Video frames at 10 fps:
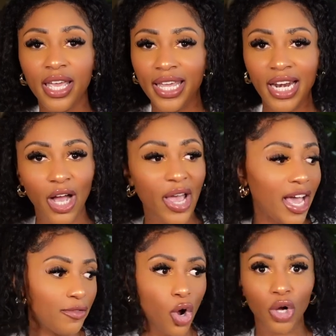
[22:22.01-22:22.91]
And I'll
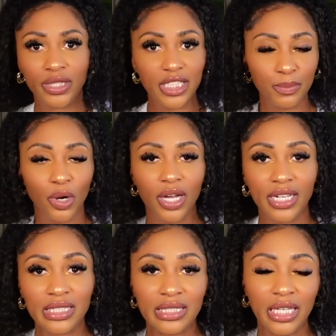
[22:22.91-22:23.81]
have all these
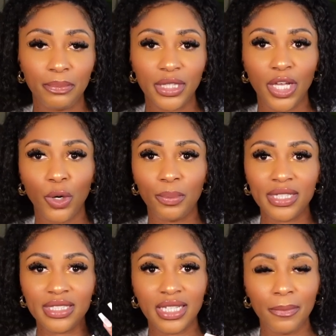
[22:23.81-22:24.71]
products linked below,
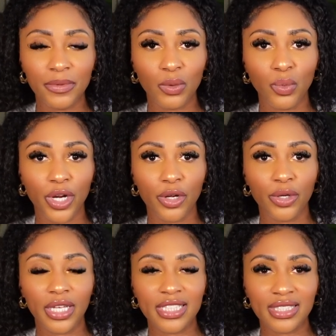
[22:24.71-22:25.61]
but something
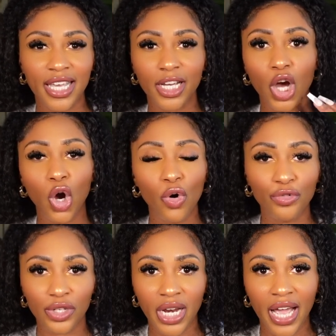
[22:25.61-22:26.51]
where it's like an
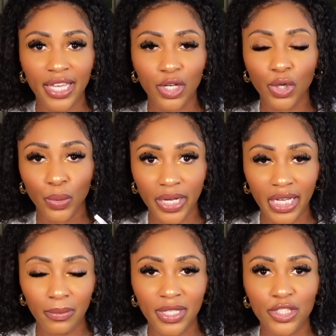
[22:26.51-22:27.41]
overnight
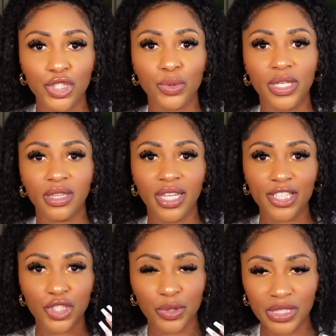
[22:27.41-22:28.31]
cream that you can
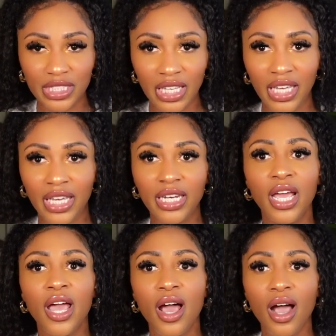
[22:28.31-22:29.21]
let your skin,
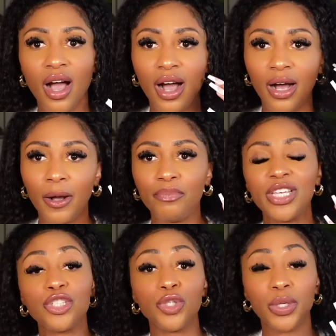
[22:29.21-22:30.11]

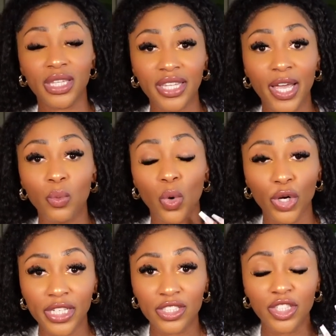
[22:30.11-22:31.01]
that you can let
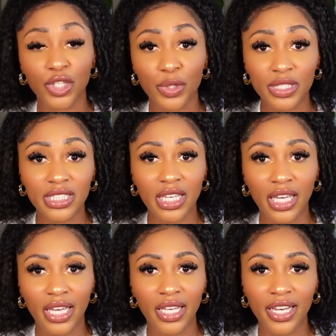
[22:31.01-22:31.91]
work into your
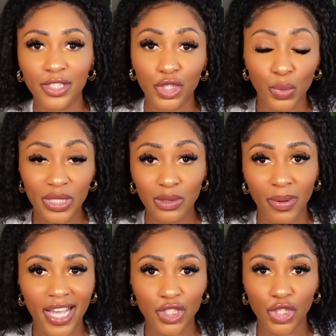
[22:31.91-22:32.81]
skin and do its
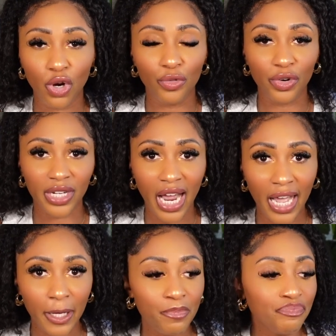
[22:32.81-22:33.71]
magic
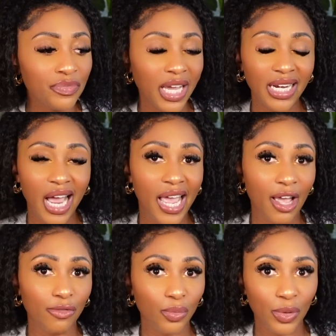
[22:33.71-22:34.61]
overnight. And I
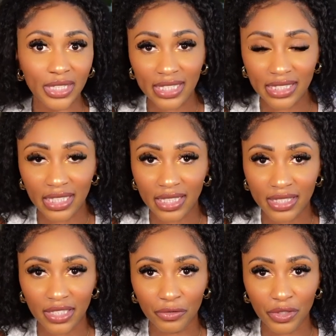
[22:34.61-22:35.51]
have really seen a
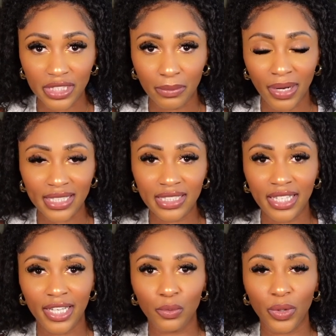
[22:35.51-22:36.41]
difference in my
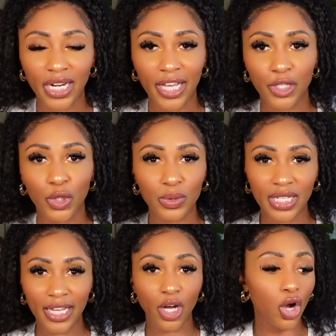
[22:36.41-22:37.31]
skin when I use
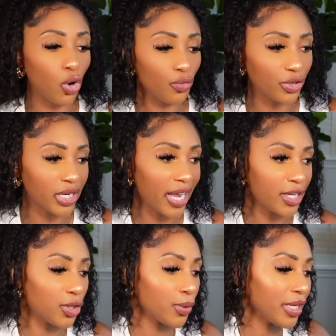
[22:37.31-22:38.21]
like an
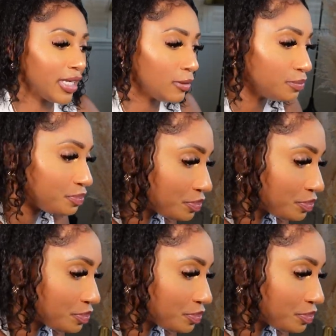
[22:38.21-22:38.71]
overnight cream.